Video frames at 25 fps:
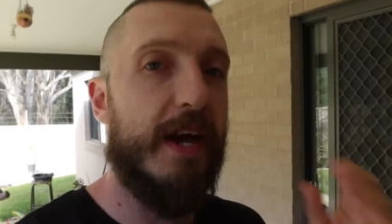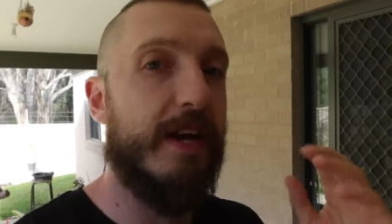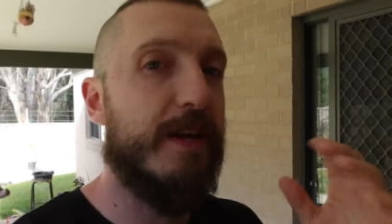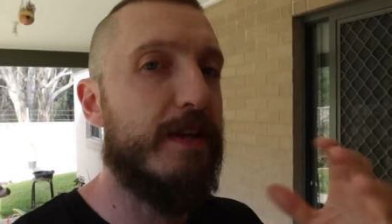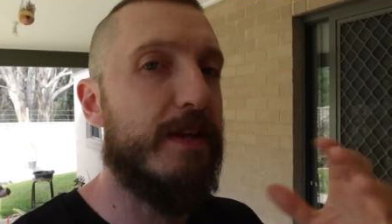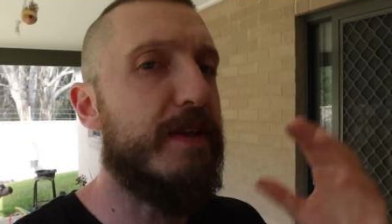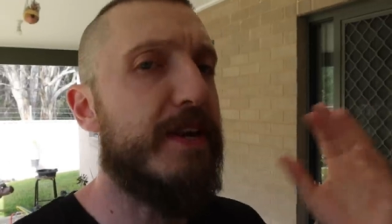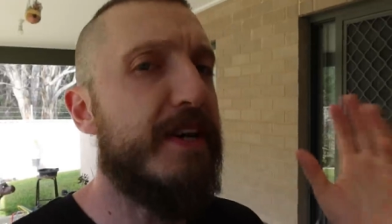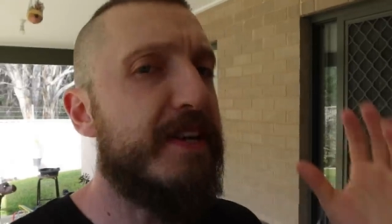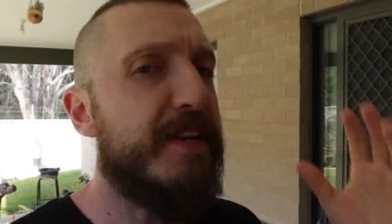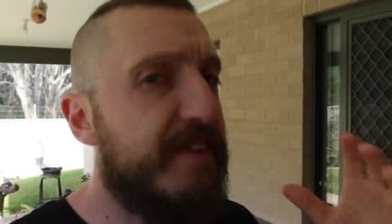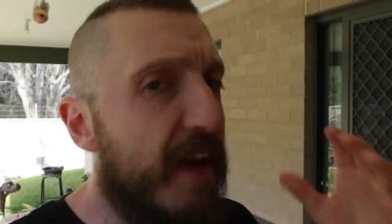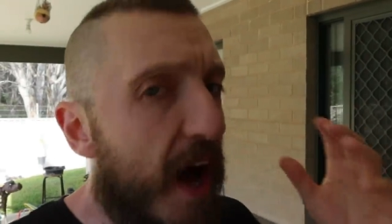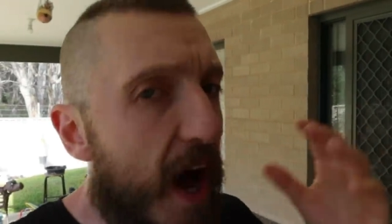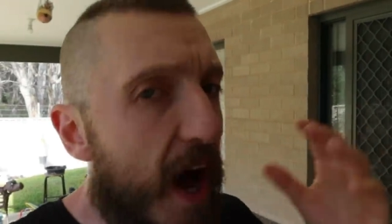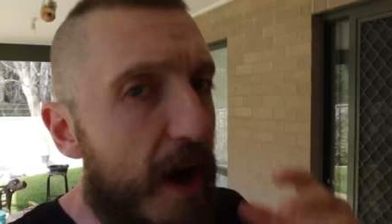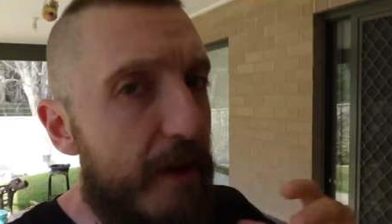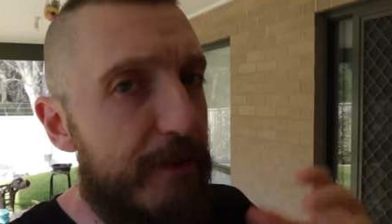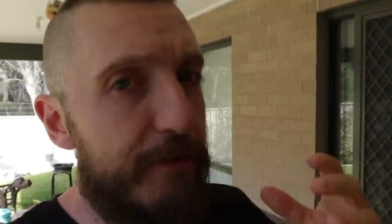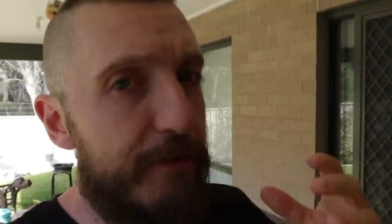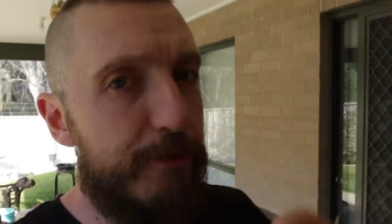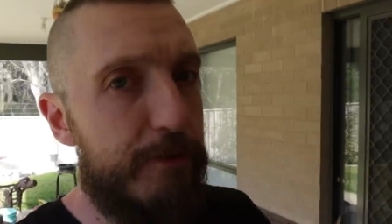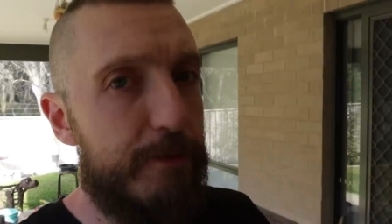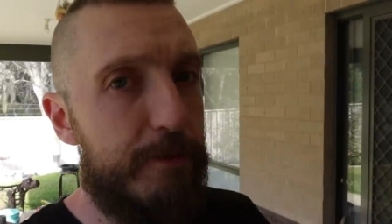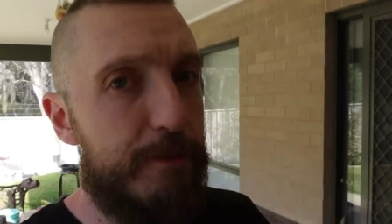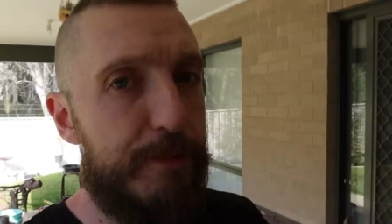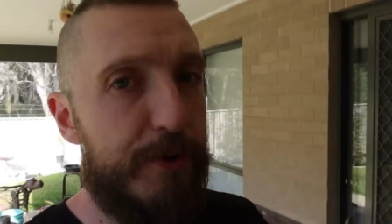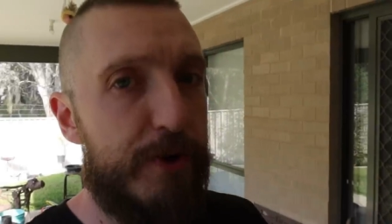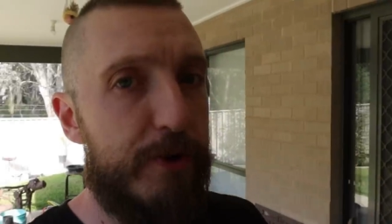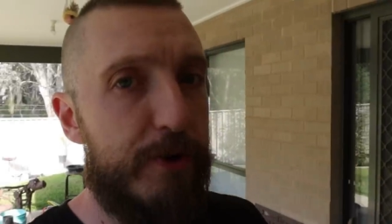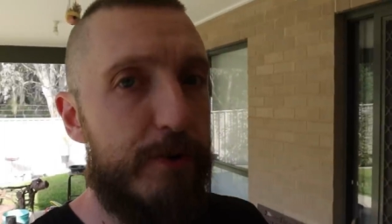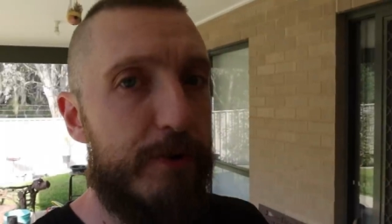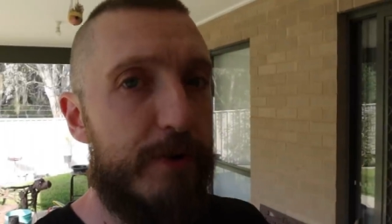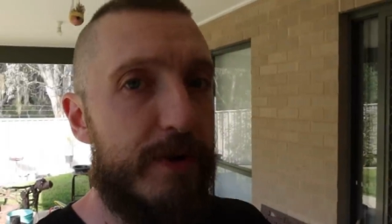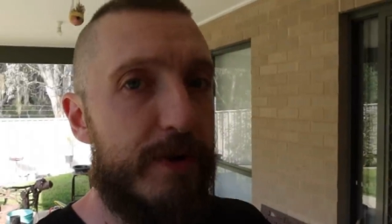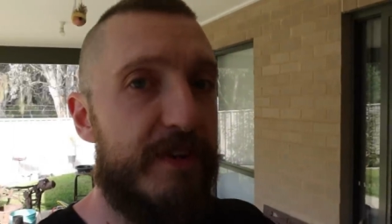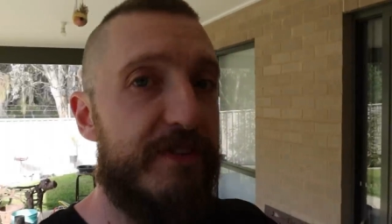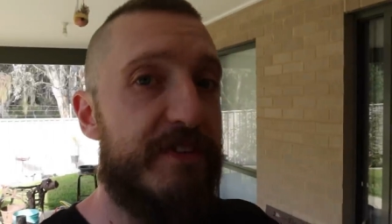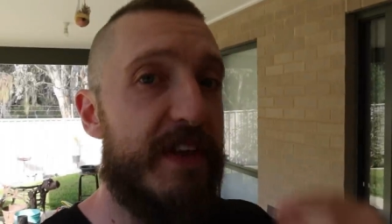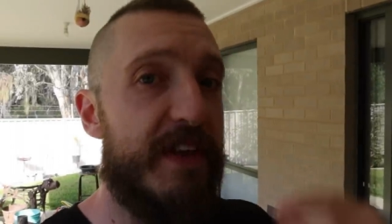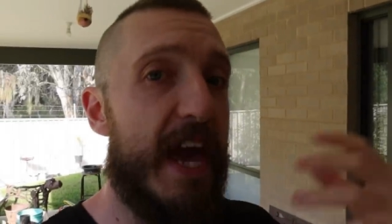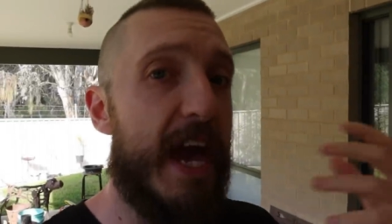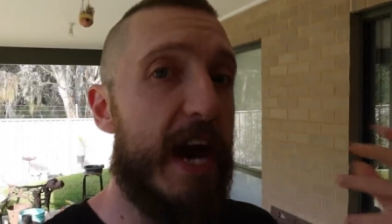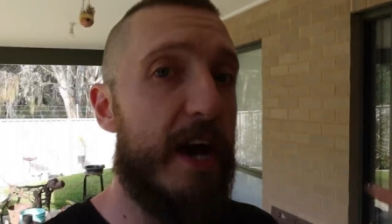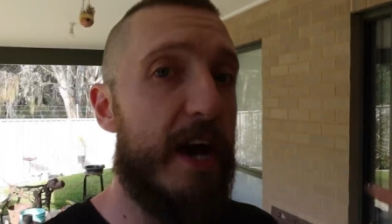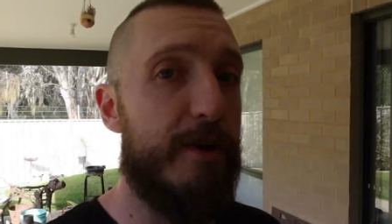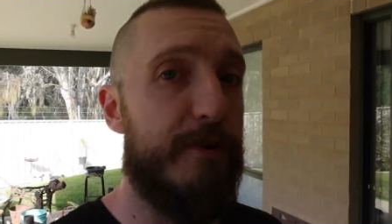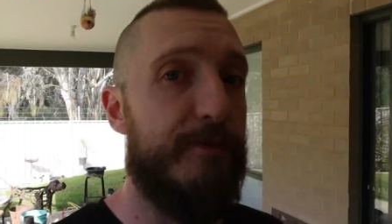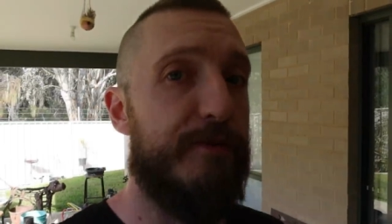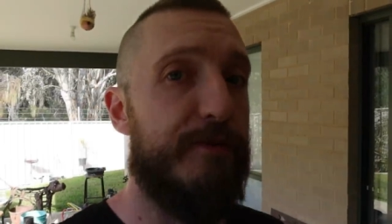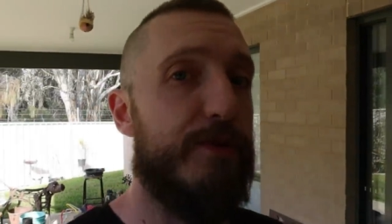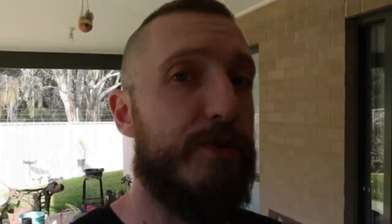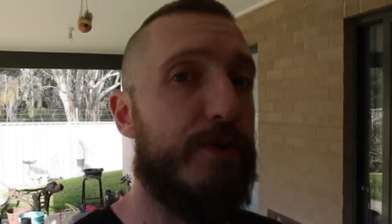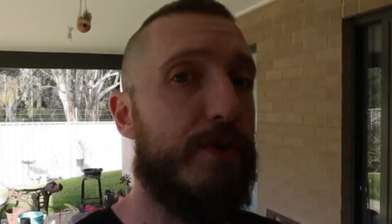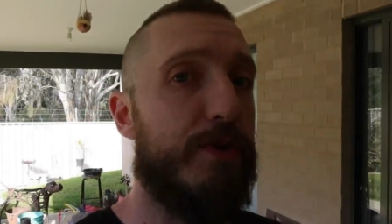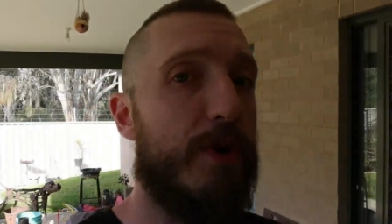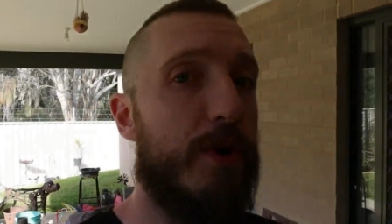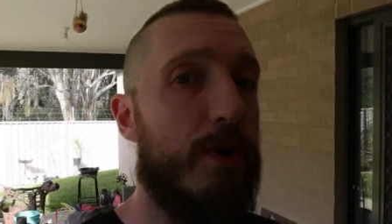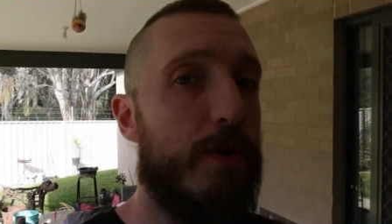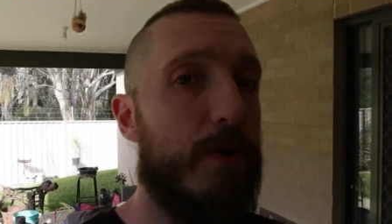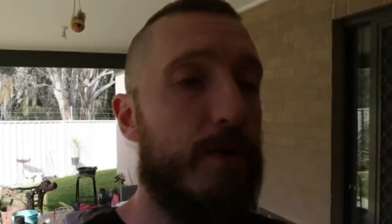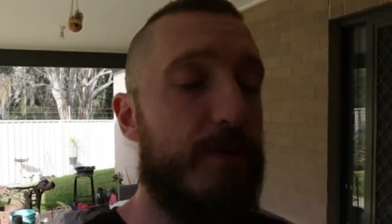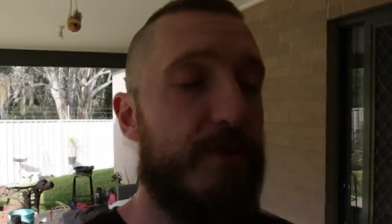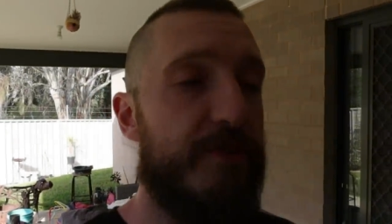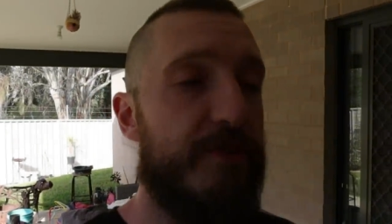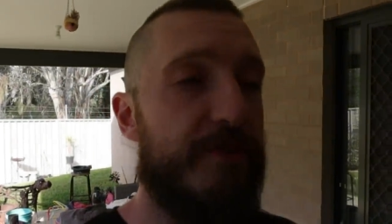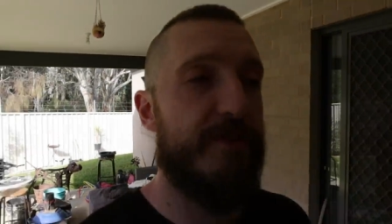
and collect other impurities out of your gold.